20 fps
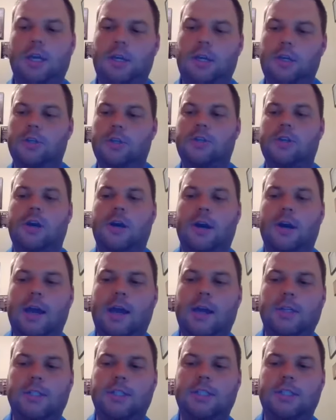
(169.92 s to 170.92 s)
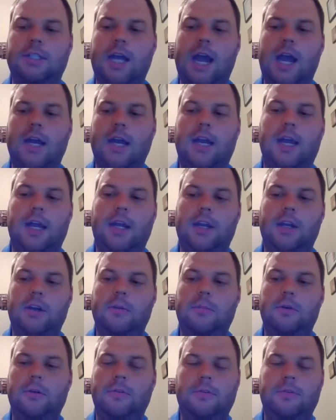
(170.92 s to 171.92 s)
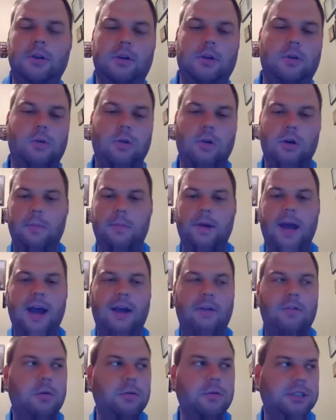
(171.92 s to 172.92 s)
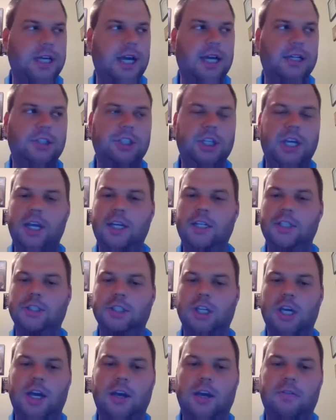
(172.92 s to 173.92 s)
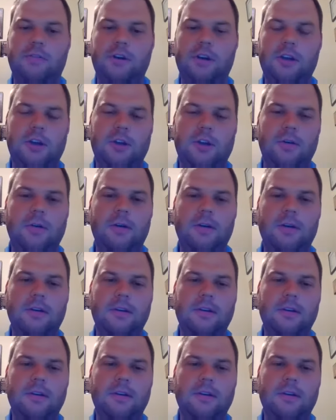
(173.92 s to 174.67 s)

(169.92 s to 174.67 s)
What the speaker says: you started out as a tight end and you moved to quarterback. What was that change like for you?